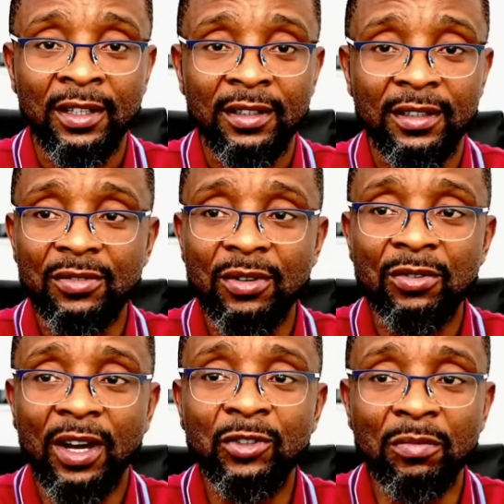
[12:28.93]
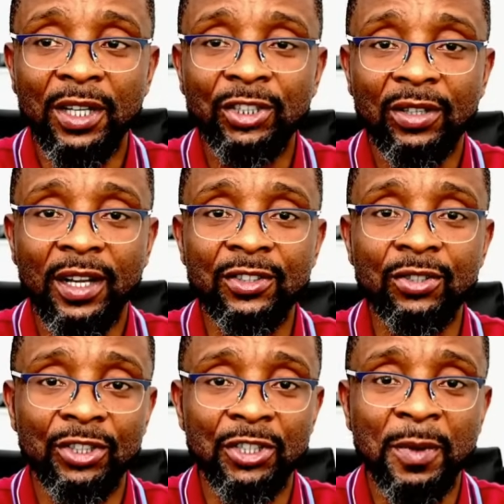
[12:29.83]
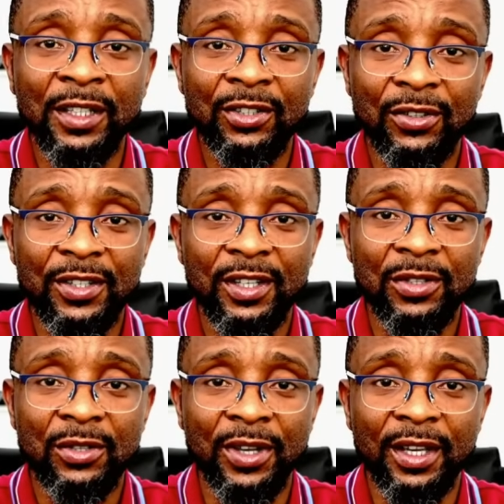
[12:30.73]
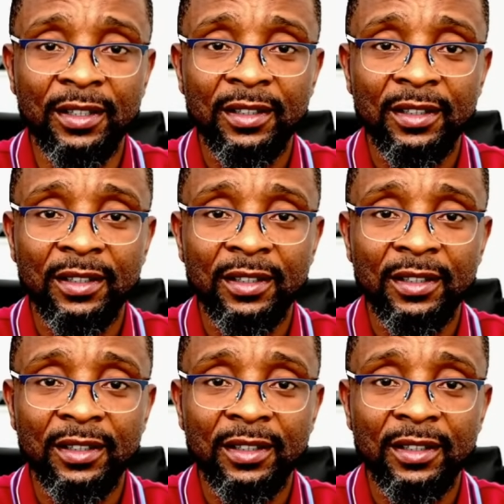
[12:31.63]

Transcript: That's why you have to make sure that you respect yourselves, okay?